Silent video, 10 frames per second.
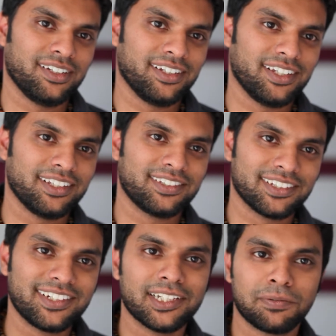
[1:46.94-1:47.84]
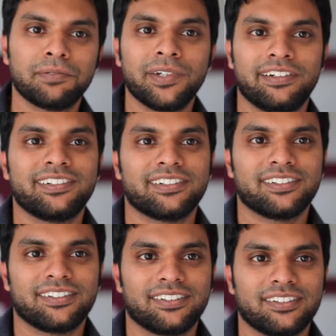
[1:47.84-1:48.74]
It's this desperate parent,
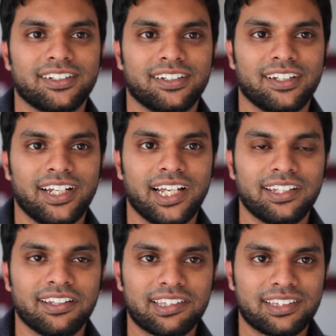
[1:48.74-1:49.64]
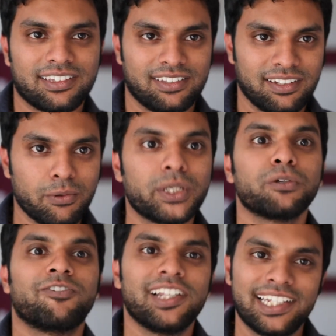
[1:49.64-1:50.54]
okay, and we
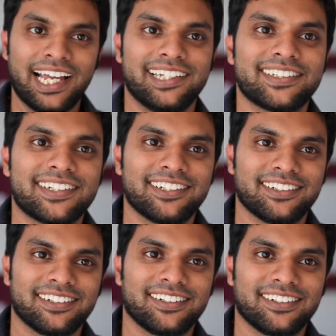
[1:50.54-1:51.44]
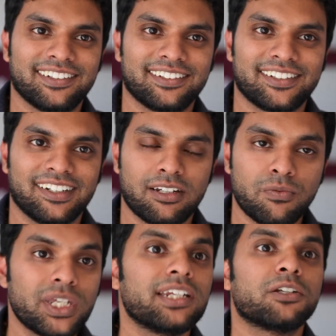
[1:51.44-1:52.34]
could feel the angst, okay, and
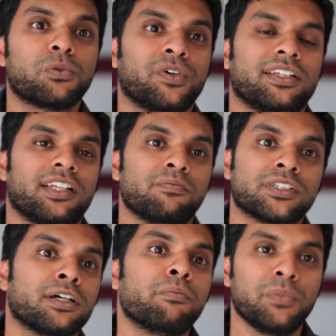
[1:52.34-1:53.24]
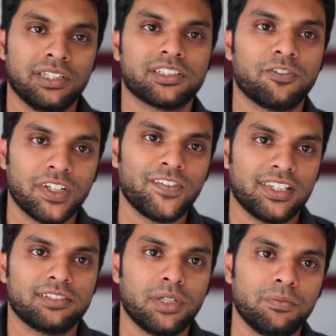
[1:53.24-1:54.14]
we need to provide them some means of giving
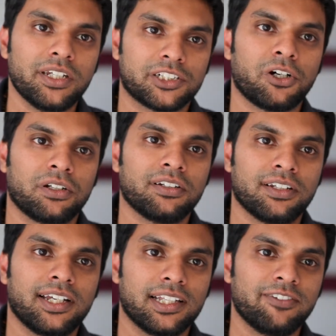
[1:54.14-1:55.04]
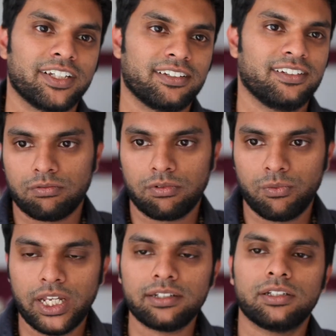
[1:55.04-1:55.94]
this baby a shot at living.
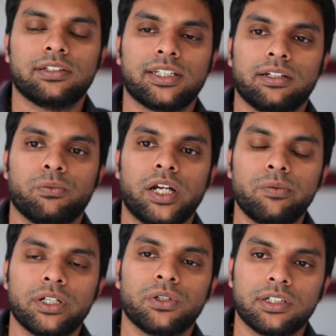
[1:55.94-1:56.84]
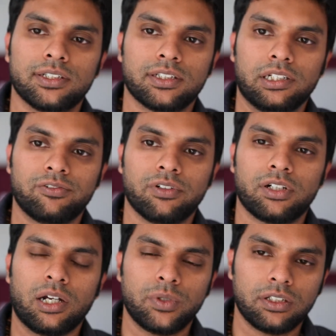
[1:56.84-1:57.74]
We had to decide where we're going to design for.
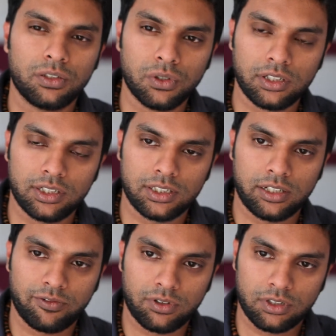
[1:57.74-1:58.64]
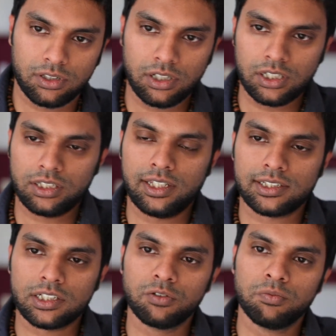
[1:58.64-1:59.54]
Are we going to design for the
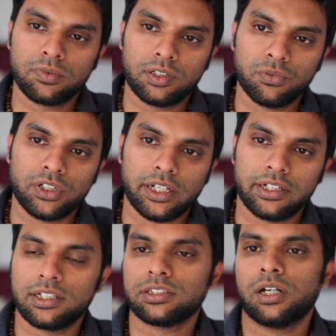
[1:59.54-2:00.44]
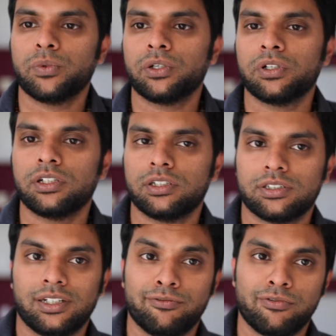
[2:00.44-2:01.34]
extreme remote areas? Are we going to
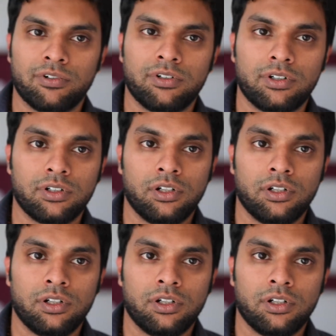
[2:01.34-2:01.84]
design for